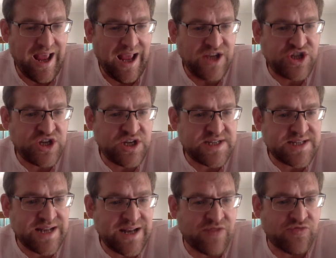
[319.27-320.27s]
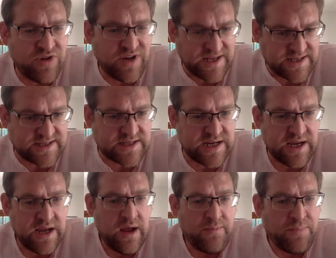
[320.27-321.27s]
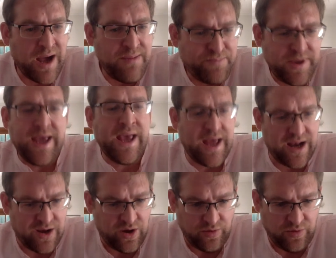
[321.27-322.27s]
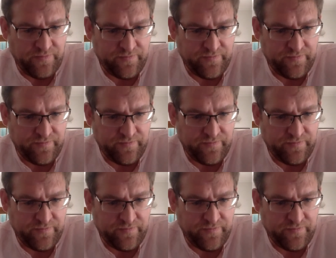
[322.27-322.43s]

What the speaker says: is she still at risk by being at home?